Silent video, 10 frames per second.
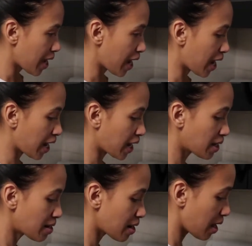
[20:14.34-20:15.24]

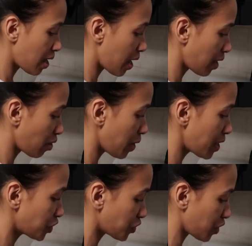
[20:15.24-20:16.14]
and I
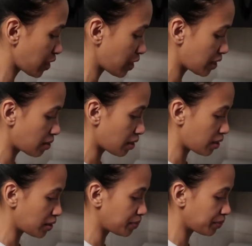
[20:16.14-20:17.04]
already started
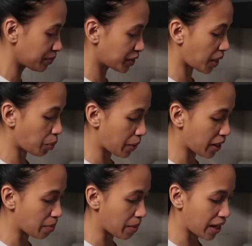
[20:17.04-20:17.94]

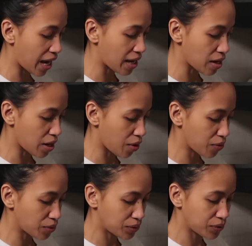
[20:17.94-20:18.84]
separating my egg
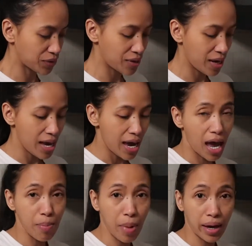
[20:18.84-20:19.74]
yolks
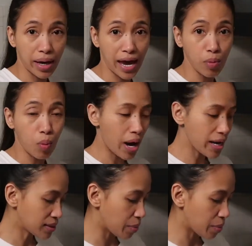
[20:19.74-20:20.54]
and my egg whites.